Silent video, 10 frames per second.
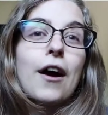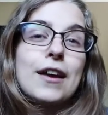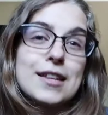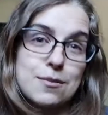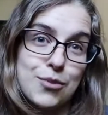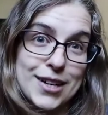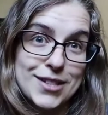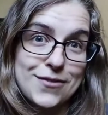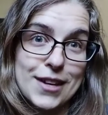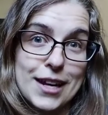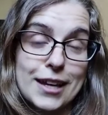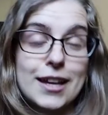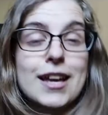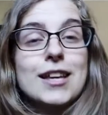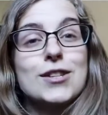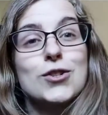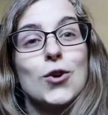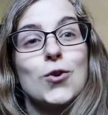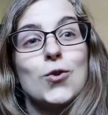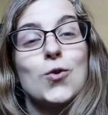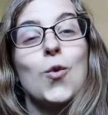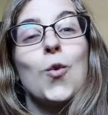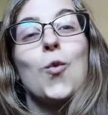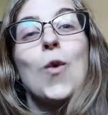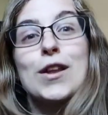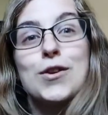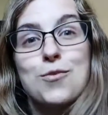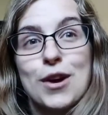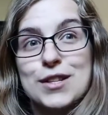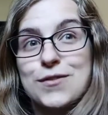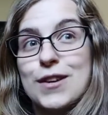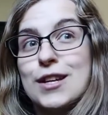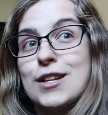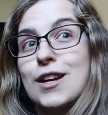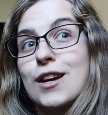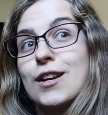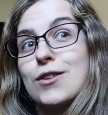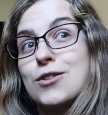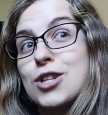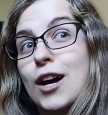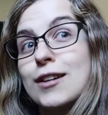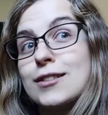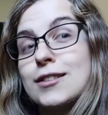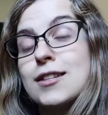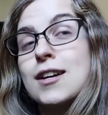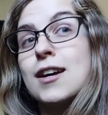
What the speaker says: is breastfeeding. So when you breastfeed your child,